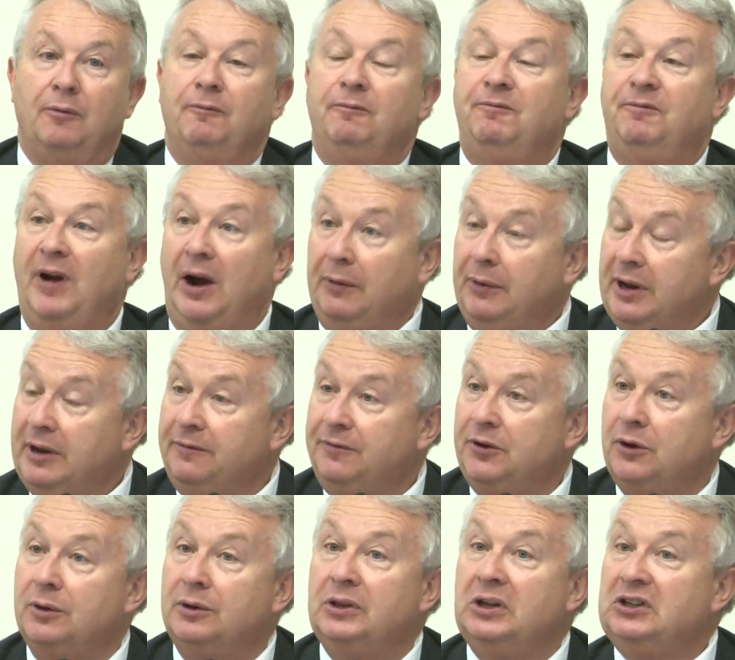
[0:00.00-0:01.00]
Very
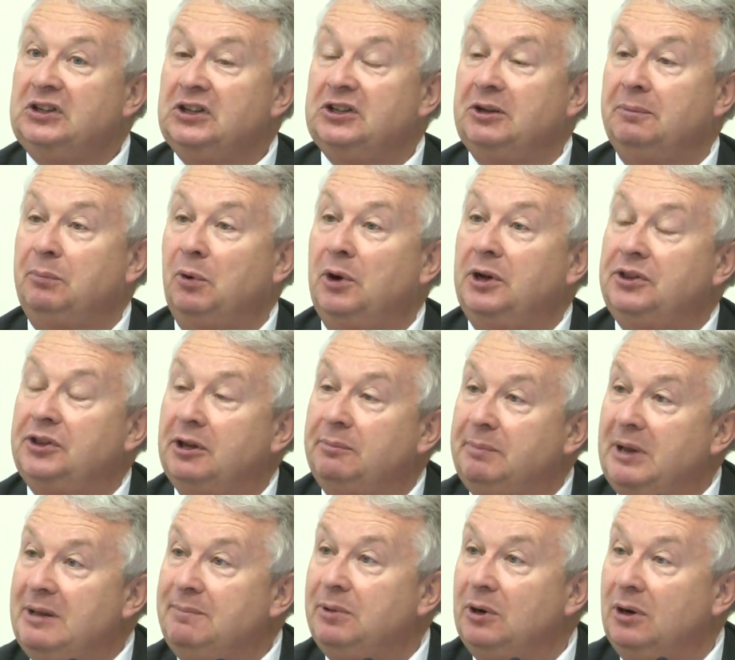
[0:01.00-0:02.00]
few, and this is a point that
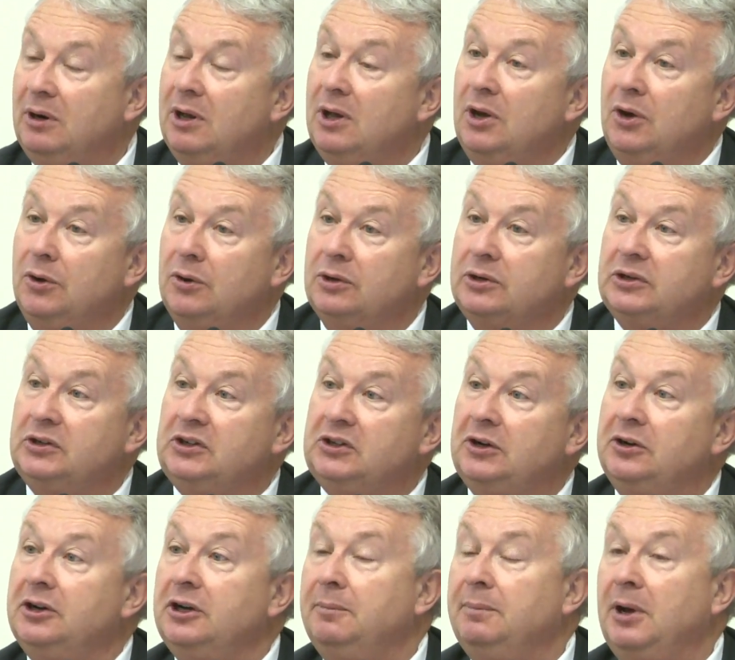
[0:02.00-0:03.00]
people who are
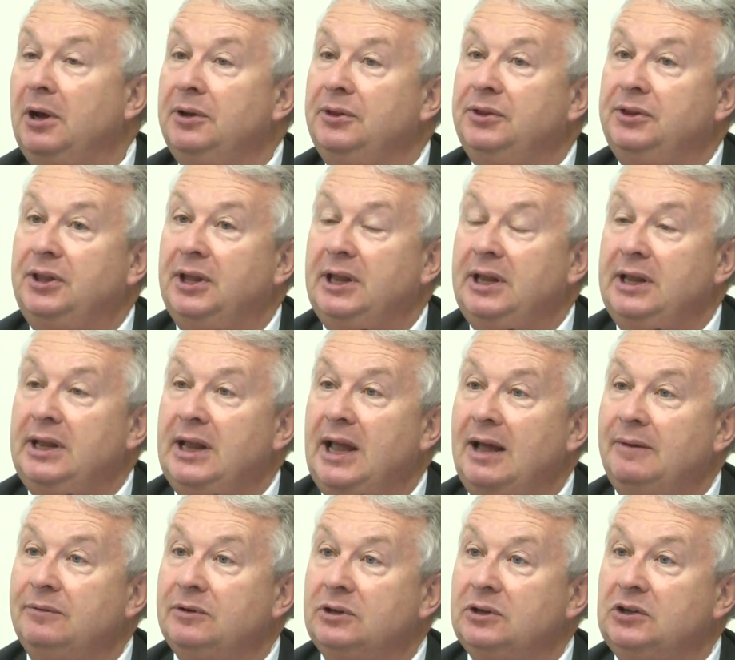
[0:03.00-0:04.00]
concerned about the
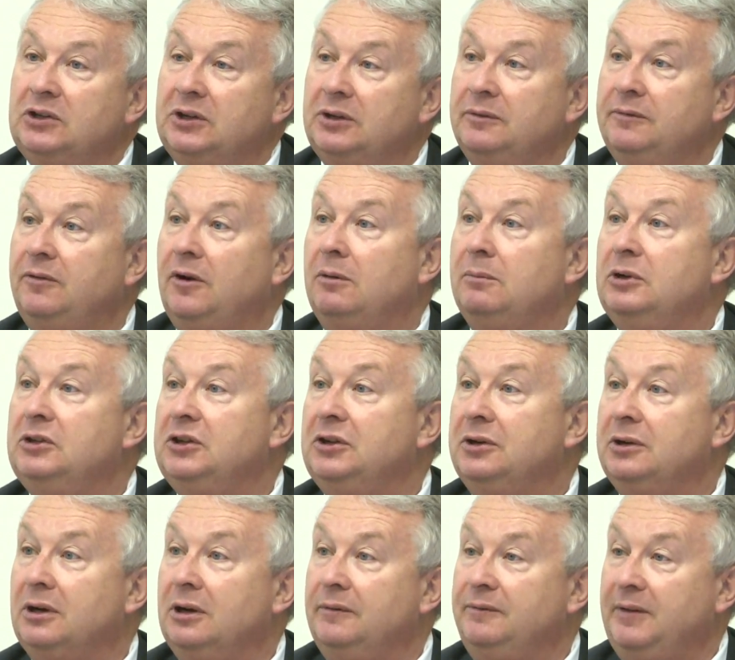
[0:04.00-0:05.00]
evidence on
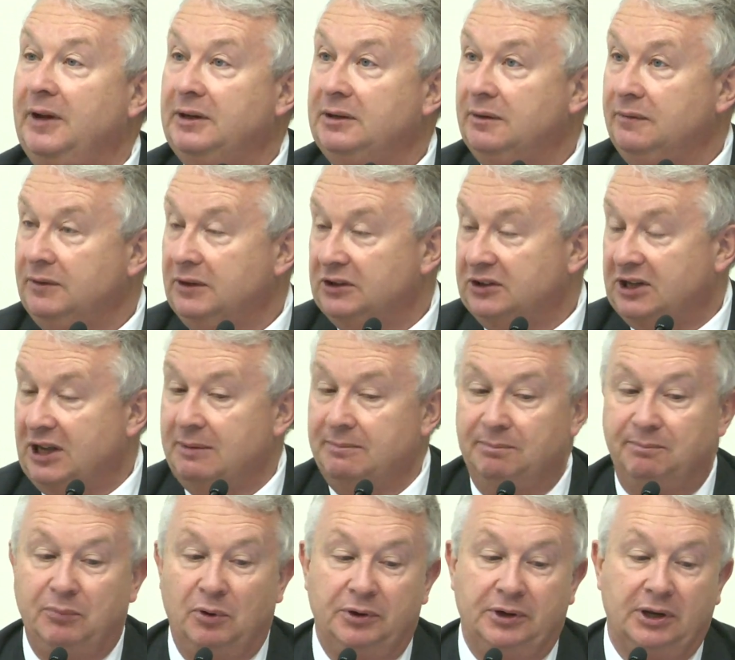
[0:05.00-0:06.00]
pharmaceutical effectiveness
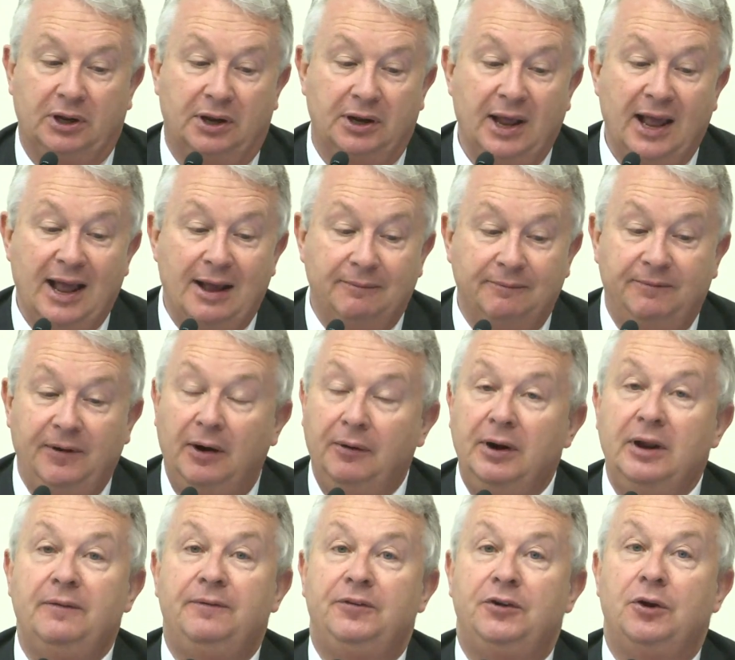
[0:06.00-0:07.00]
keep pointing out,
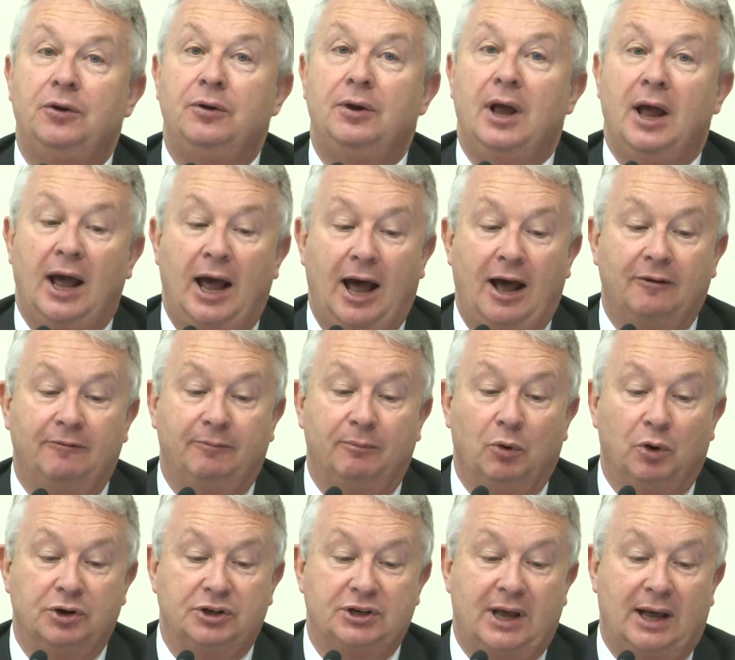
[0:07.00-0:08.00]
very few have
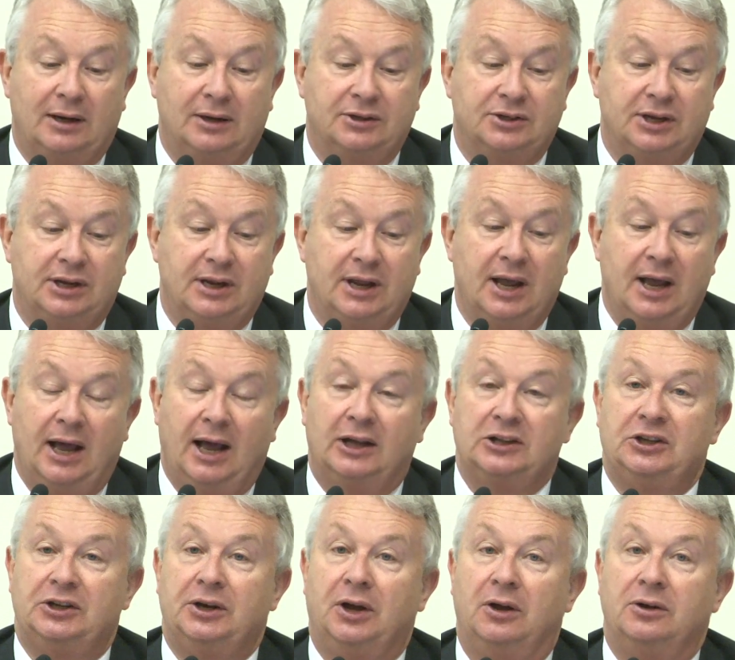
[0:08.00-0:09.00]
mortality
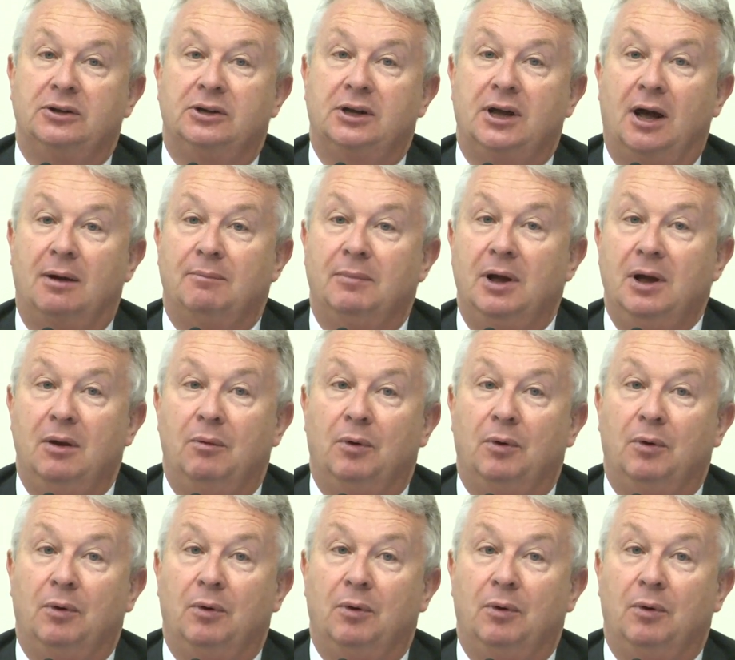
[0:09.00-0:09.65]
as an outcome.